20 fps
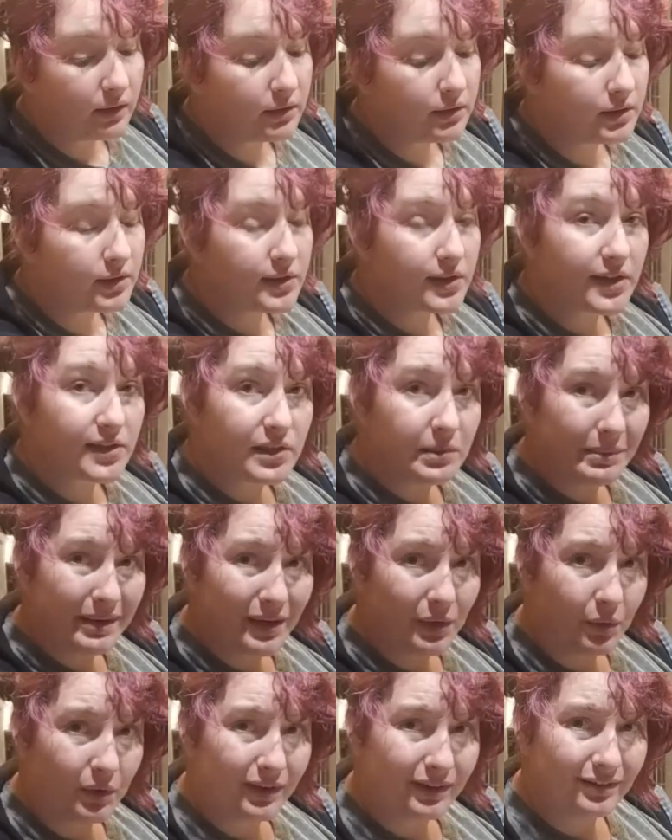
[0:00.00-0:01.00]
Sesame
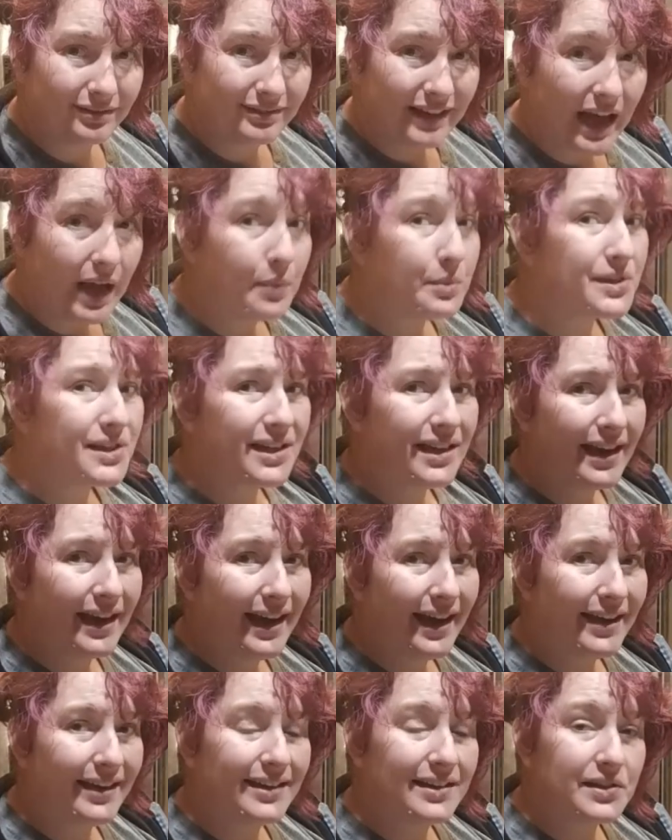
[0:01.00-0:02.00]
oil. I was going to
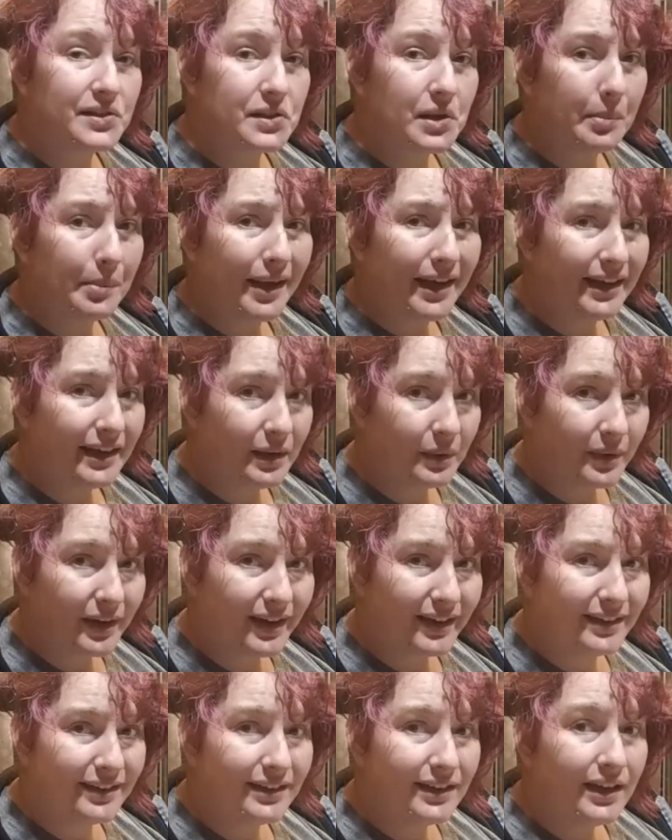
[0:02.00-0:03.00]
add in some
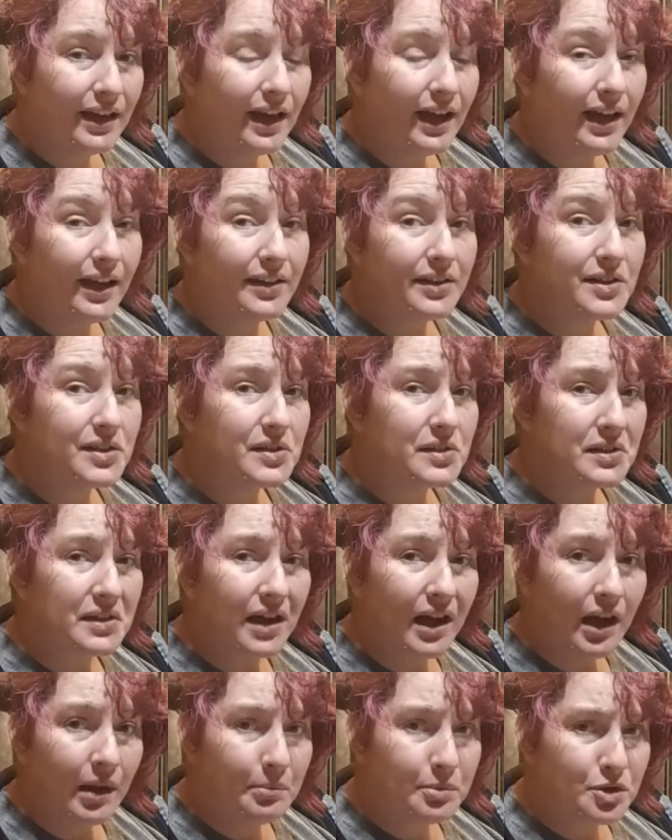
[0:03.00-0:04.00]
anyway. This is an
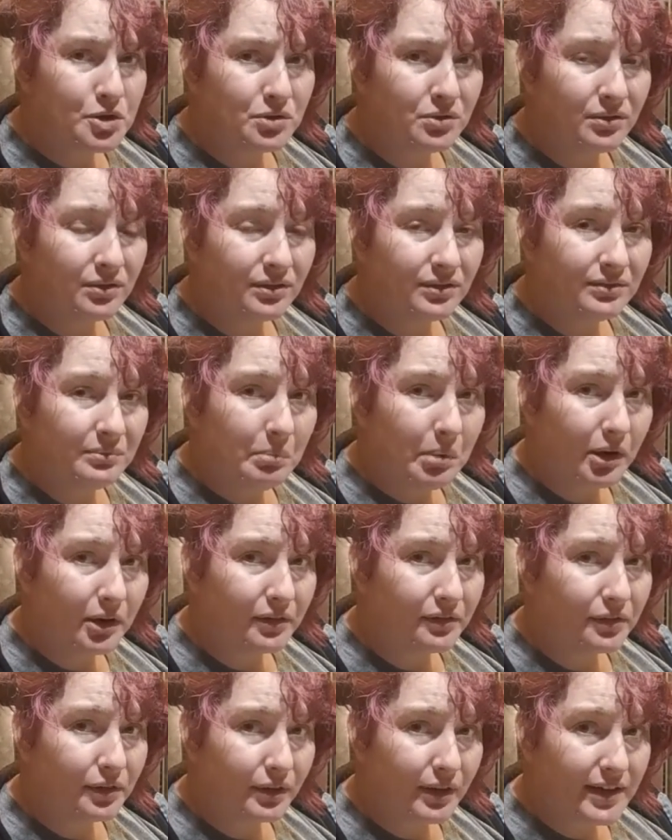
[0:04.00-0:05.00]
optional part
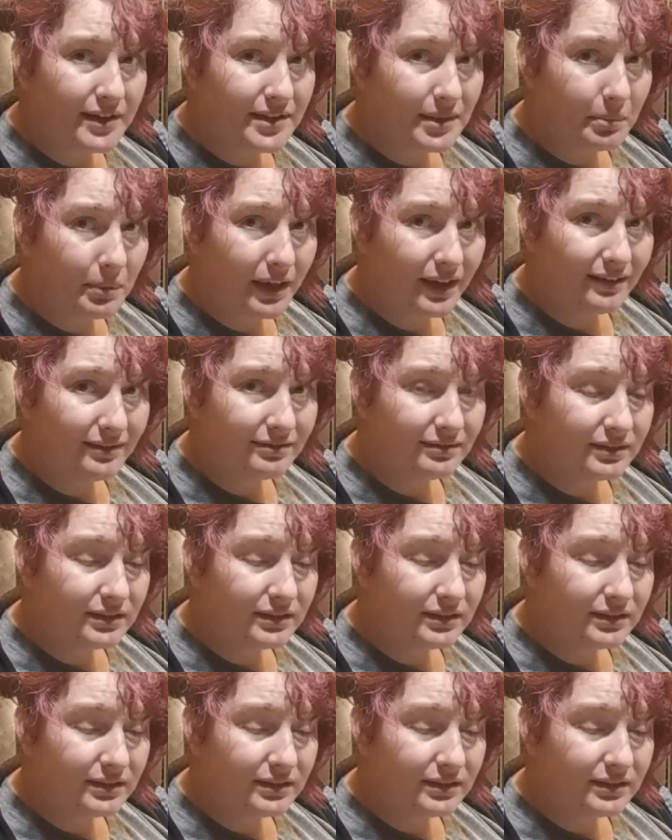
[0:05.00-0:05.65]
of the recipe.